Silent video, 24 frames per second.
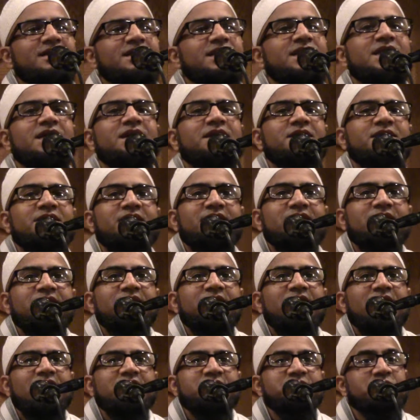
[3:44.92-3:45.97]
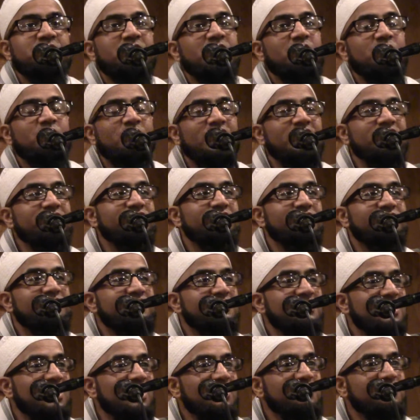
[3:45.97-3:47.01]
the husband and the
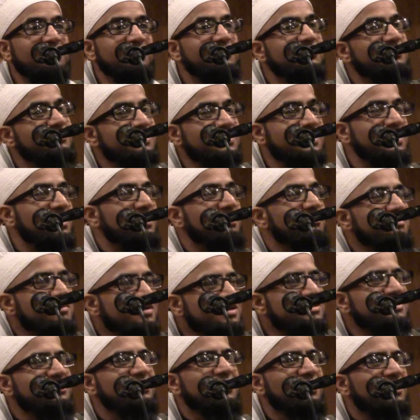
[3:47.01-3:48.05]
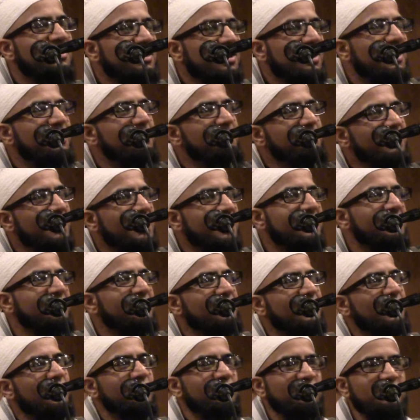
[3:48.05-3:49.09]
wife, now they're messing around, playing
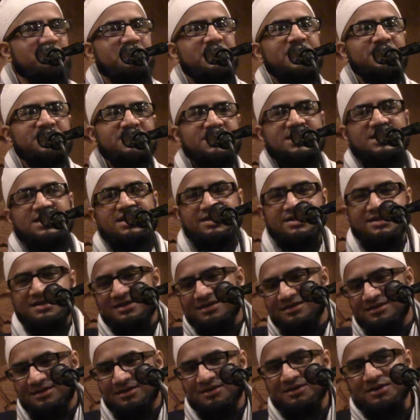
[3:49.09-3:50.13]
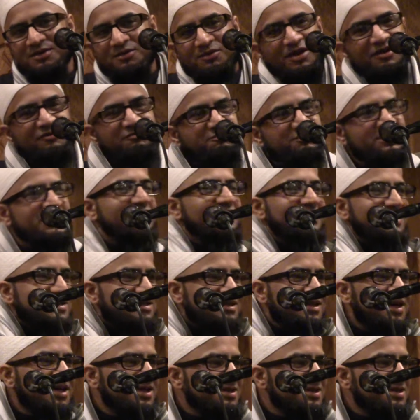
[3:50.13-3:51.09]
around romantically, and the wife pinches the